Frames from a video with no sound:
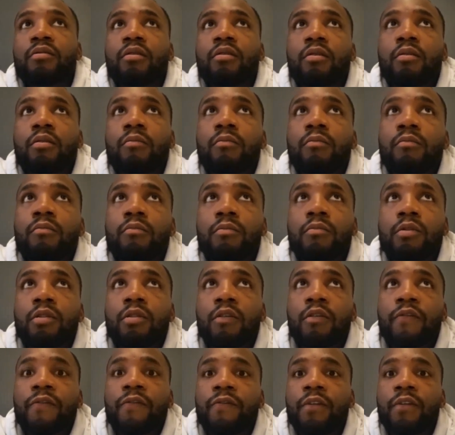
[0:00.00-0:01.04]
um,
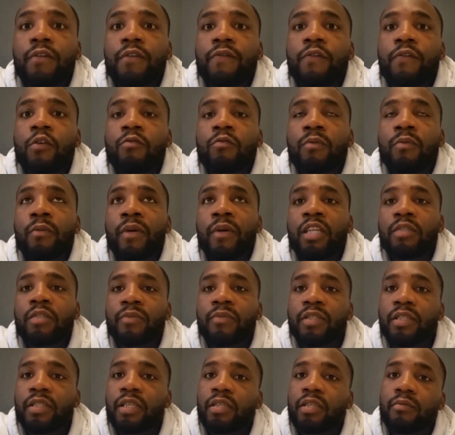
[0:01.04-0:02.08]
they phoned my
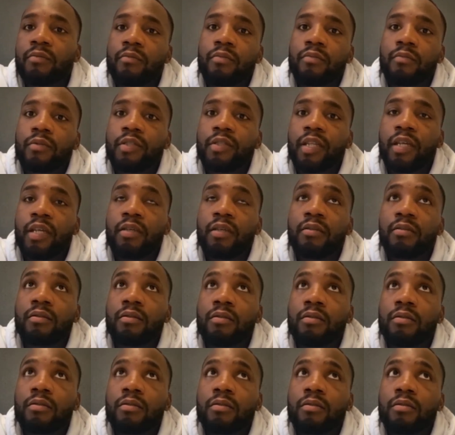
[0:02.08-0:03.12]
management team
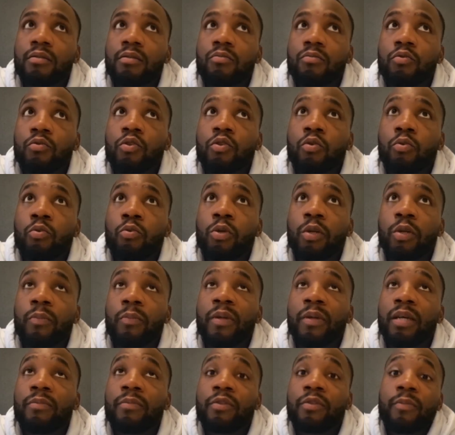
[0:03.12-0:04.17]
saying would I, would
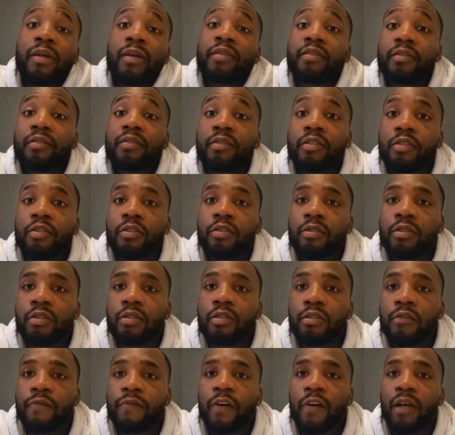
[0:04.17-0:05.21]
be able to to do to
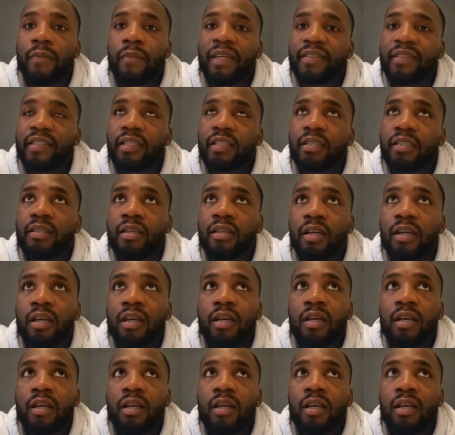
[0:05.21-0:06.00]
do the fight basically?